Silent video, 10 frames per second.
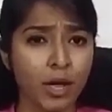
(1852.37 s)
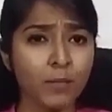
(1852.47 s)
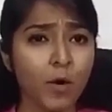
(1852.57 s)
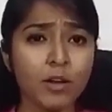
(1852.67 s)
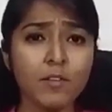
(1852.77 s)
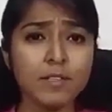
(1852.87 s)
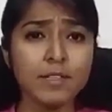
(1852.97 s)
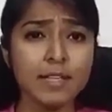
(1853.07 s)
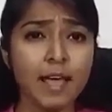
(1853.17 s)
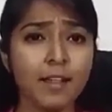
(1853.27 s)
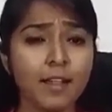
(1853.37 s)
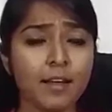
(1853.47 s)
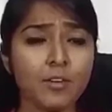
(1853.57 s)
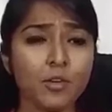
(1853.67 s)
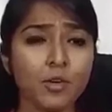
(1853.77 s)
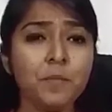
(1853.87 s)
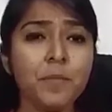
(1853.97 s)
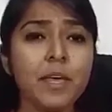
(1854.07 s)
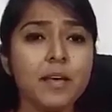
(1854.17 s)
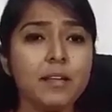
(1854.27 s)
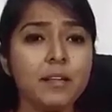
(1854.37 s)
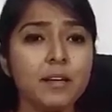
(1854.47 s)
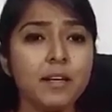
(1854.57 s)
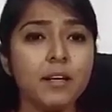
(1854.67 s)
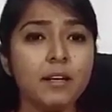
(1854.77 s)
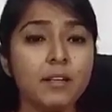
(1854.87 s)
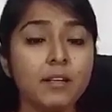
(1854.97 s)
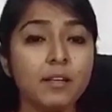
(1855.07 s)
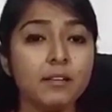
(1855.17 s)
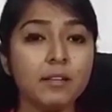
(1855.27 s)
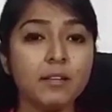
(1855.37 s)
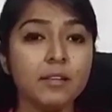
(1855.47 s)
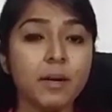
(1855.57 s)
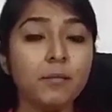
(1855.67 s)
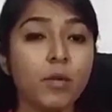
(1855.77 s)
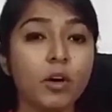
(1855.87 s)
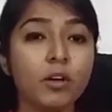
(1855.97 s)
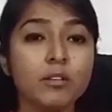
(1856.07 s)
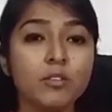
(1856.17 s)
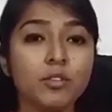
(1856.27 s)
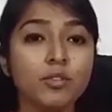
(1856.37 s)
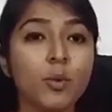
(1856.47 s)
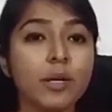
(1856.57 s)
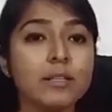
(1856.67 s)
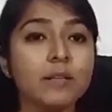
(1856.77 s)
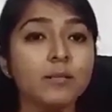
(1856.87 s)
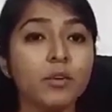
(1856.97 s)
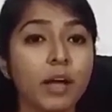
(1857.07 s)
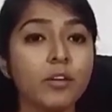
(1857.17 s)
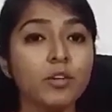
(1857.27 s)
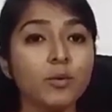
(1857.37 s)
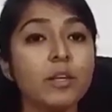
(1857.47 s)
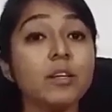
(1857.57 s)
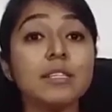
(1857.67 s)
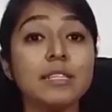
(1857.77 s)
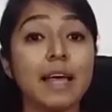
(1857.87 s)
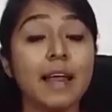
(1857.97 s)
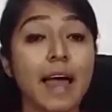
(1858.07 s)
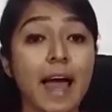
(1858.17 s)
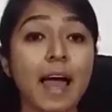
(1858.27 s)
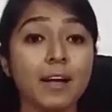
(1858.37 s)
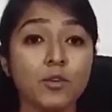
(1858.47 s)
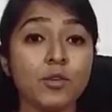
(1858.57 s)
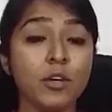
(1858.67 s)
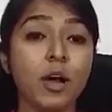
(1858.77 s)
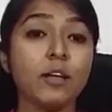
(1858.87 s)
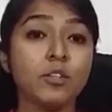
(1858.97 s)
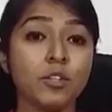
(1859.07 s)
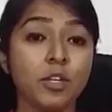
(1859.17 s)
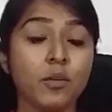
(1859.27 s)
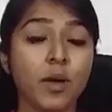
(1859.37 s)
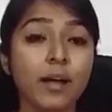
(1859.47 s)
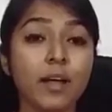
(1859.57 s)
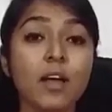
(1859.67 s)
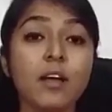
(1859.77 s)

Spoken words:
I'm not even saying that the employer is just showing some gratitude. There is an act on gratuity, right?